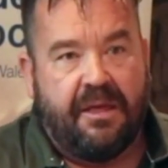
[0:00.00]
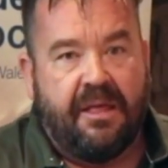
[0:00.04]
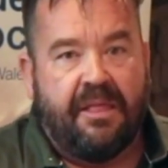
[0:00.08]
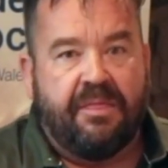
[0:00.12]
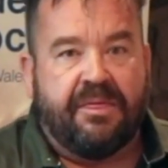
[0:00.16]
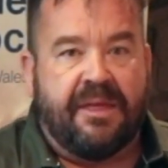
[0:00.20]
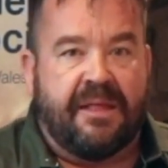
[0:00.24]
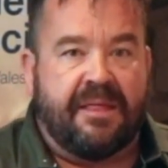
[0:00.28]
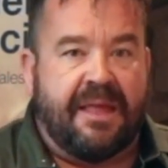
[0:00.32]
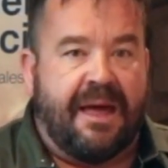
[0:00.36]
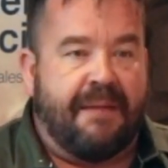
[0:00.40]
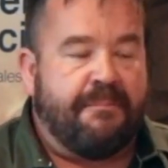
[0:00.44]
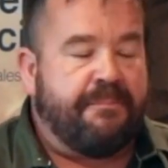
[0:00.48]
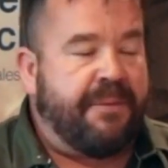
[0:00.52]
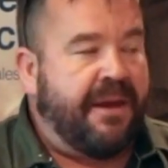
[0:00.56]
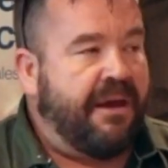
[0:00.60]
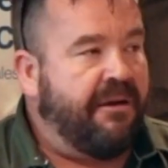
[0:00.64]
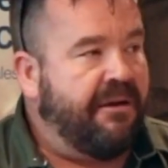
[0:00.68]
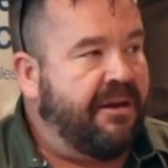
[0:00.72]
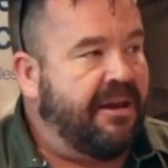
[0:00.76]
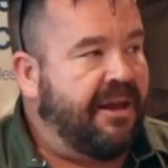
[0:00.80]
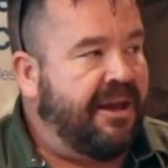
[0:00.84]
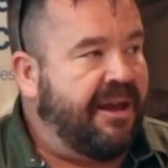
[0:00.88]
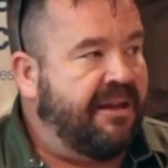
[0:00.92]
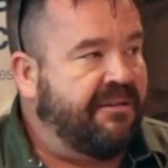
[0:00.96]
then that
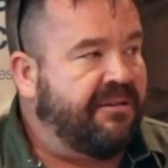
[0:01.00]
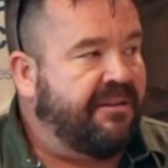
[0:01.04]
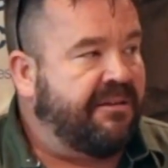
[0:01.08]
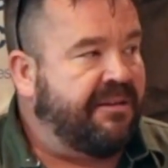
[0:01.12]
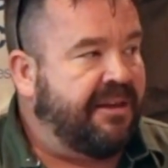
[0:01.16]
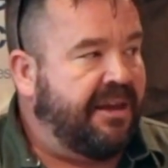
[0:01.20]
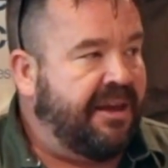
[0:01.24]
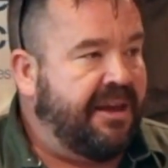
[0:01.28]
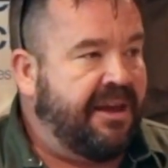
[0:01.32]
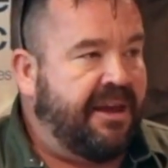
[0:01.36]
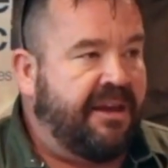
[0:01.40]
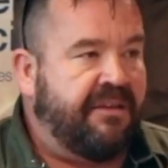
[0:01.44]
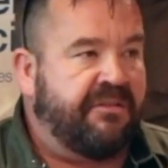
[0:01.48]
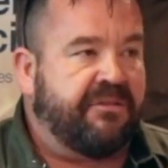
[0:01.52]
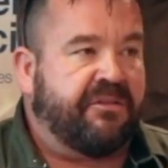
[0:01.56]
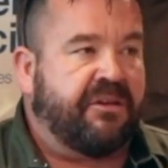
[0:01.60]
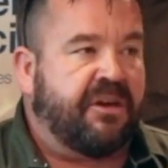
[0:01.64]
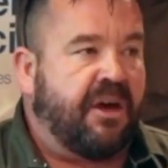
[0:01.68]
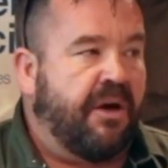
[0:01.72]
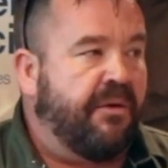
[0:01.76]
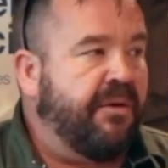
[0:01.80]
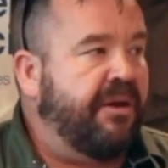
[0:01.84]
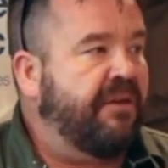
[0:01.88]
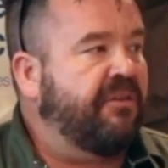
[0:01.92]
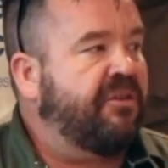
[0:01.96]
parent entity is
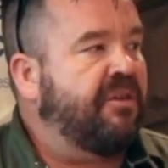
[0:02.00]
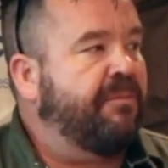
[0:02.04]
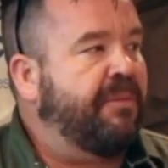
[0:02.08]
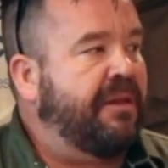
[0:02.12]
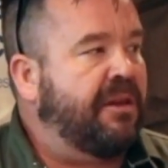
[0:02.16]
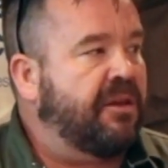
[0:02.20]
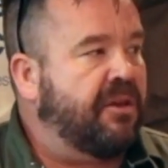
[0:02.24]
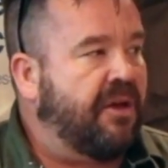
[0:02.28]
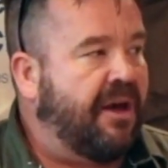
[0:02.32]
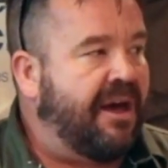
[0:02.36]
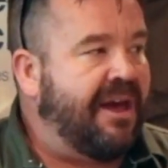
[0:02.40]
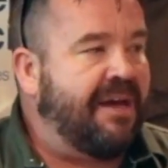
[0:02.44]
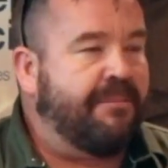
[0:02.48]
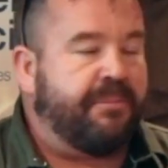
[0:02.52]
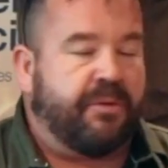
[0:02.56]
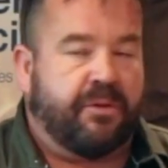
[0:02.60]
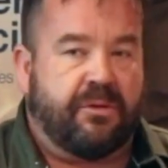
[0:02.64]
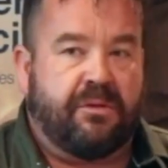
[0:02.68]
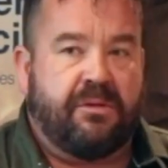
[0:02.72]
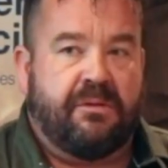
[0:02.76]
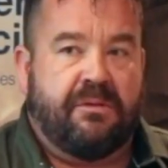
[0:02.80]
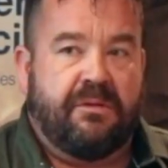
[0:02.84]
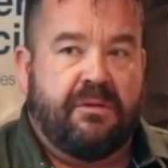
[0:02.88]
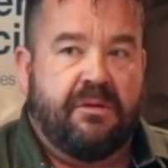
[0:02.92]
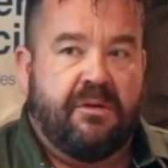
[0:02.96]
going to be
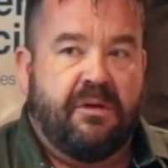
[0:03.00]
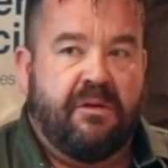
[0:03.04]
liable